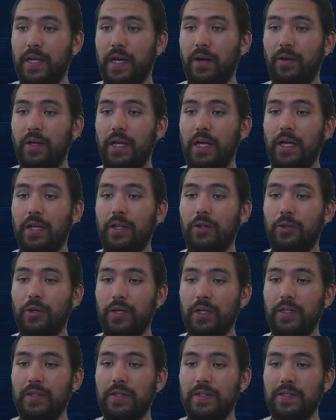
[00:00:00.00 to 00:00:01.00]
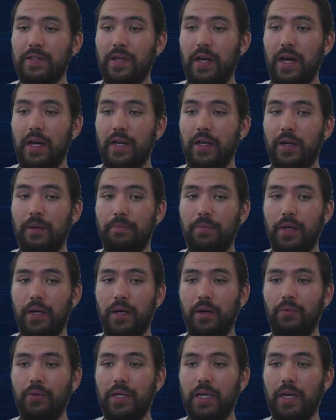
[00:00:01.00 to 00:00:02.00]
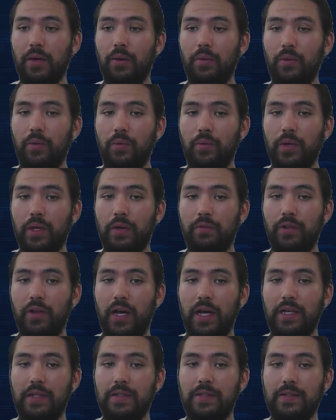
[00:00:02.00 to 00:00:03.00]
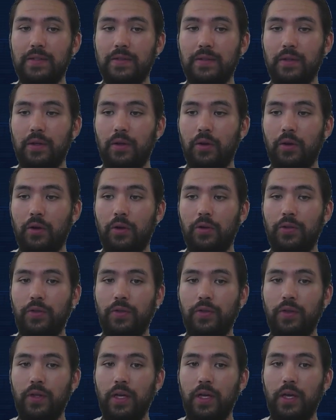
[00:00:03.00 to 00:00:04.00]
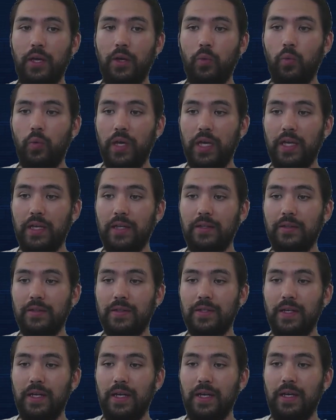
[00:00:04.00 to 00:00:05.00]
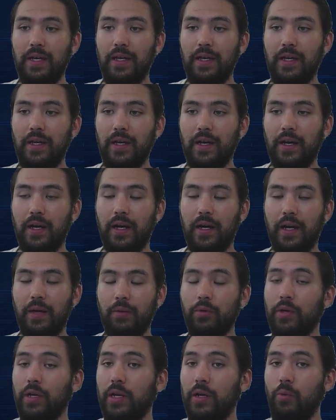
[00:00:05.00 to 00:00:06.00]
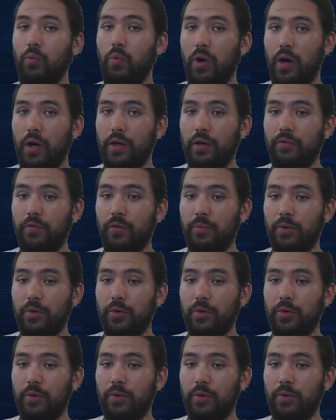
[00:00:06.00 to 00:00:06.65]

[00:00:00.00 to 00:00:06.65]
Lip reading: Now, looking at this lineup, we have Light, Earth, Wind, and we're getting Water from